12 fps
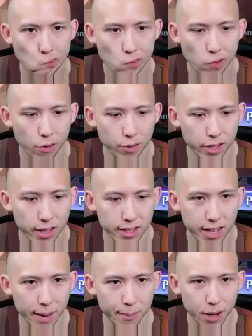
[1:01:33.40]
Hopefully they
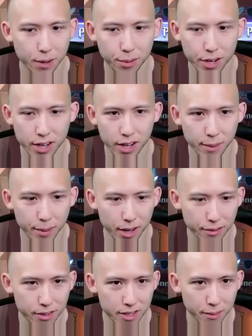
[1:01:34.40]
tap out pre-combat
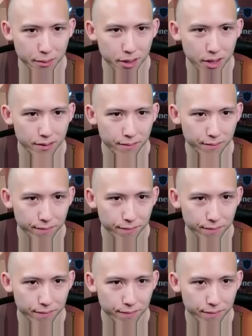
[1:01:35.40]
for something.